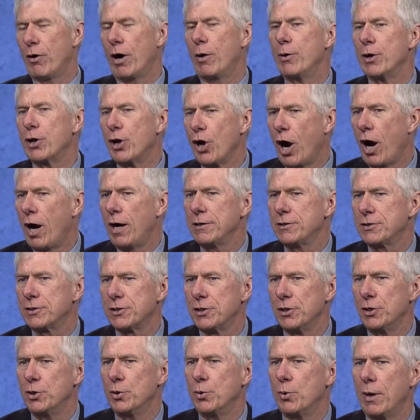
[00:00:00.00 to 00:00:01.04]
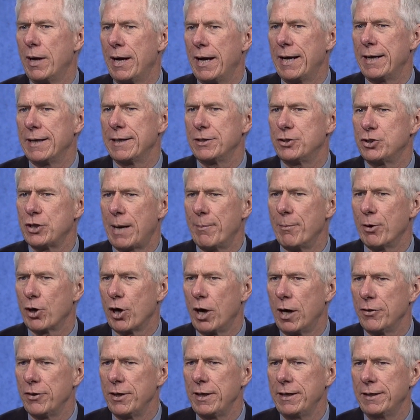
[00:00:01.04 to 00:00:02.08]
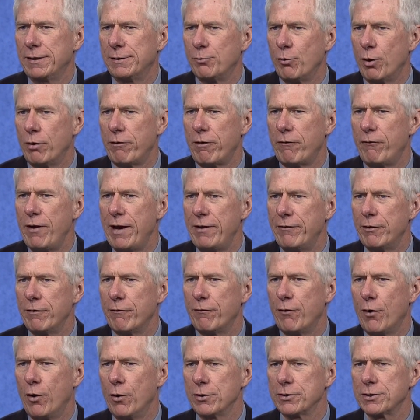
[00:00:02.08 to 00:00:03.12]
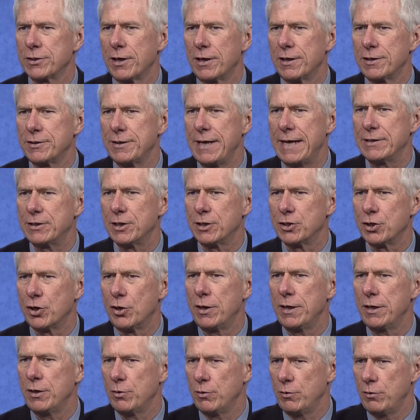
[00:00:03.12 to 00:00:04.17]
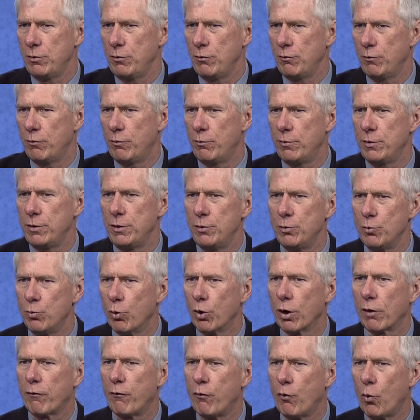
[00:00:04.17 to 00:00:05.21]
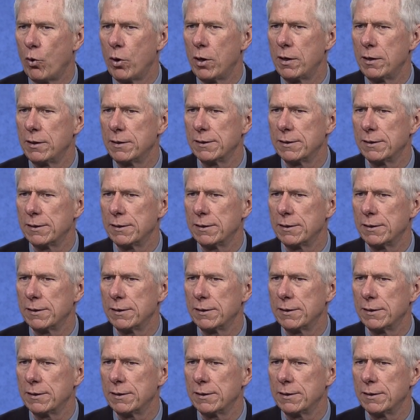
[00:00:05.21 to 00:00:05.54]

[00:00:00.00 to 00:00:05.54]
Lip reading: our regards to John McCarthy, one of our favorite folks, our state's attorney, who you work for.